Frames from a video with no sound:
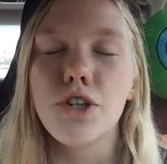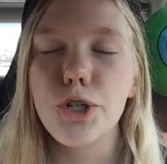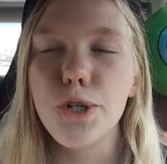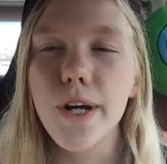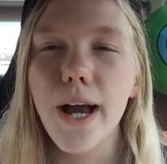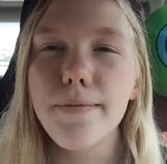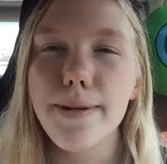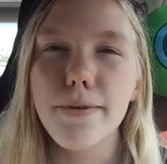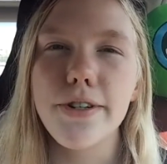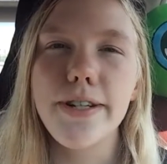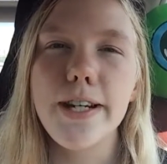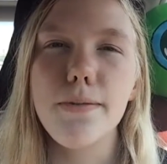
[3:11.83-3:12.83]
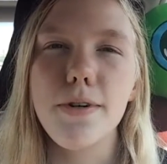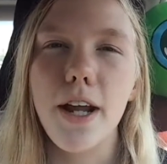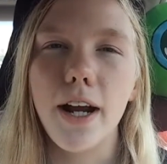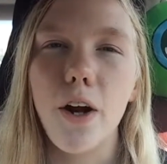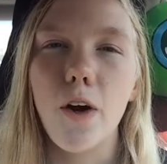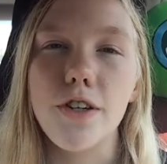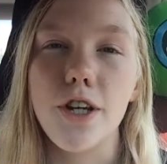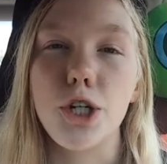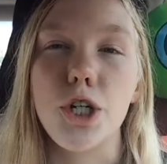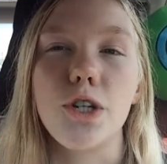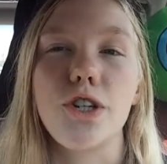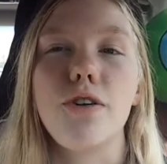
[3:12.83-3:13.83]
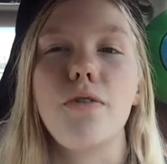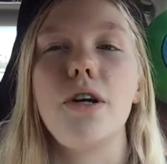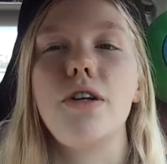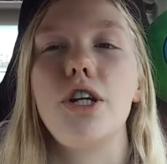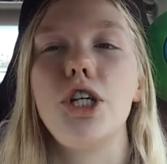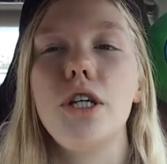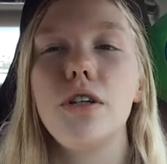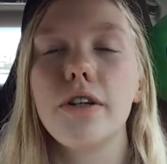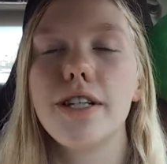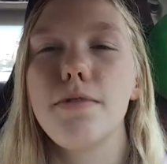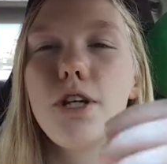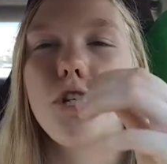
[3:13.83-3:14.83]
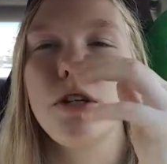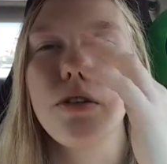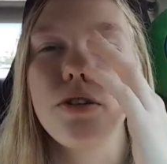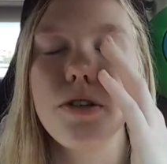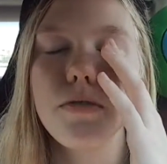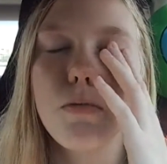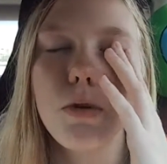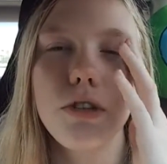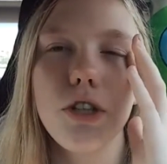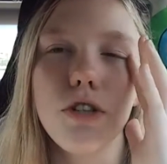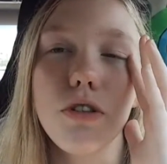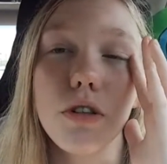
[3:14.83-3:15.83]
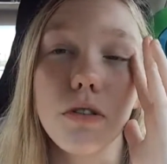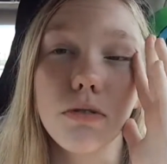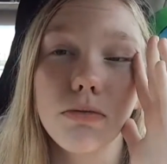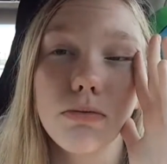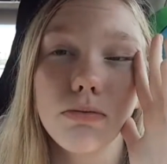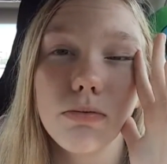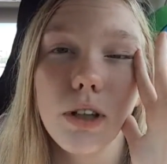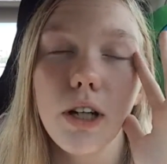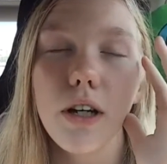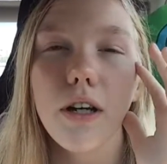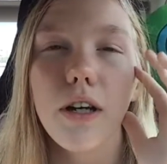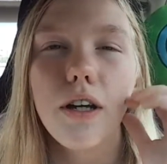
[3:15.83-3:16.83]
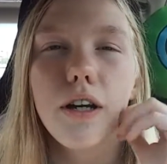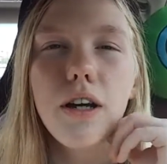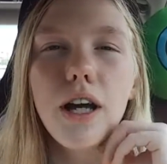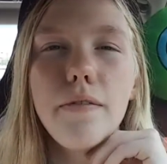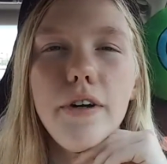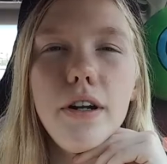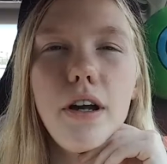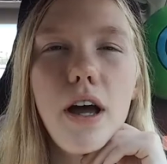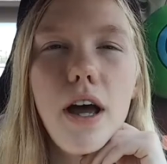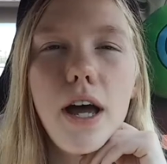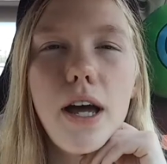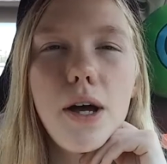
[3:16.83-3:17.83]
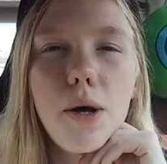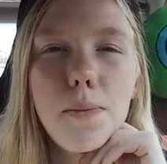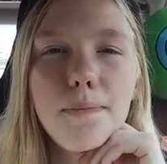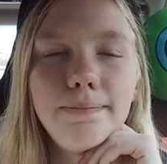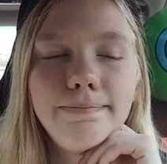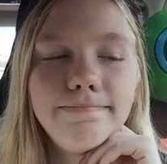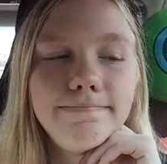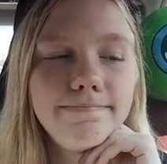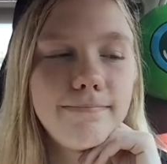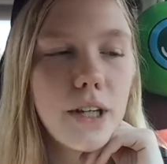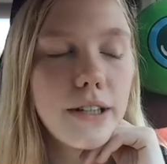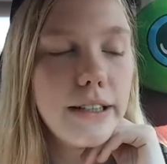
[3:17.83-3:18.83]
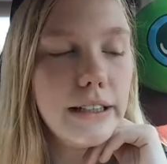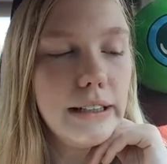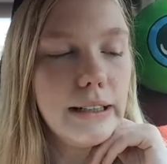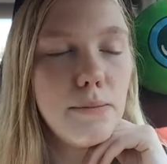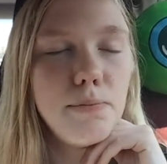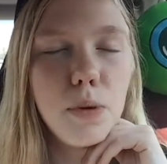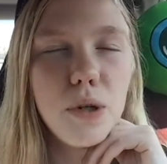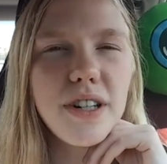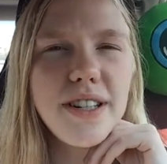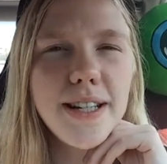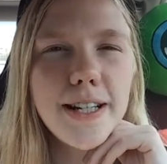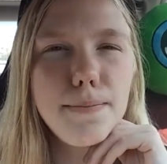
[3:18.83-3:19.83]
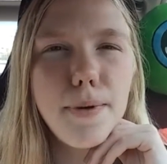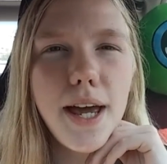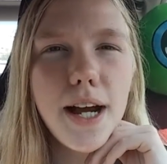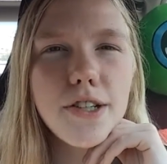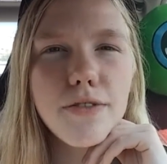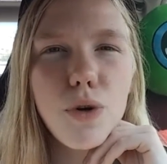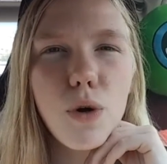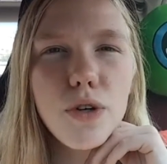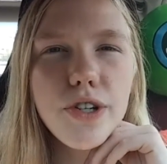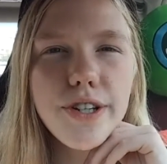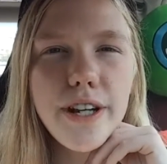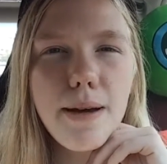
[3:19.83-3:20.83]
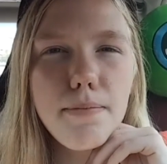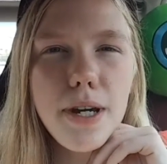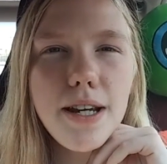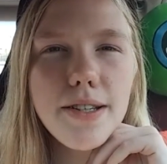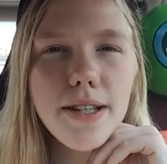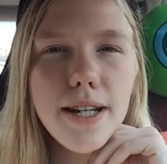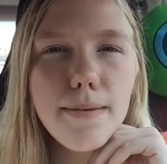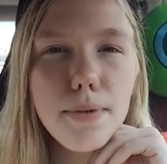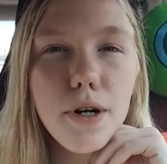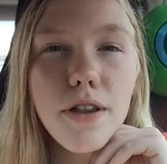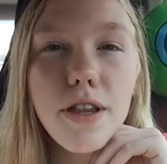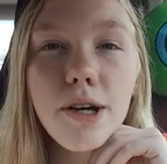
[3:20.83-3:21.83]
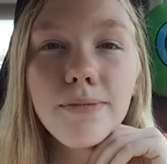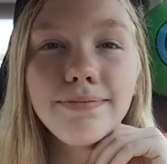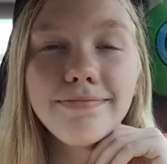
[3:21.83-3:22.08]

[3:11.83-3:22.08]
So she comes up and sees me and I can already tell she looks annoyed. And she looks at me and she goes, what did you do? I went, I poured 6 bags of coleslaw base into Bertha.